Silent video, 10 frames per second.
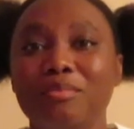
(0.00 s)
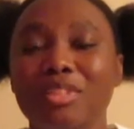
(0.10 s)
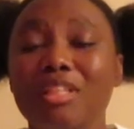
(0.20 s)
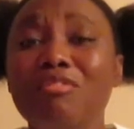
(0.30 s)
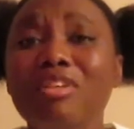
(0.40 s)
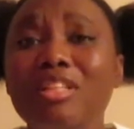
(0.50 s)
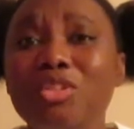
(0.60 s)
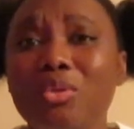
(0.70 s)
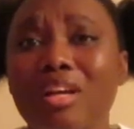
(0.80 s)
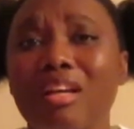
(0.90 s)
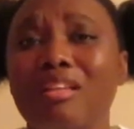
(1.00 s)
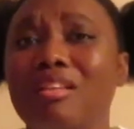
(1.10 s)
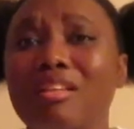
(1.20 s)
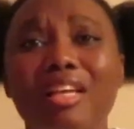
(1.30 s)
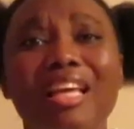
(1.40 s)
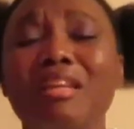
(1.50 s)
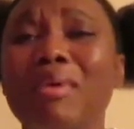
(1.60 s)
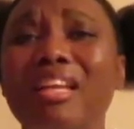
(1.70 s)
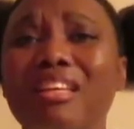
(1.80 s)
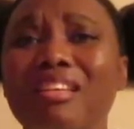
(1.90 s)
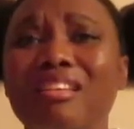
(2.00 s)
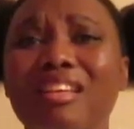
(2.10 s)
give it a try. Anybody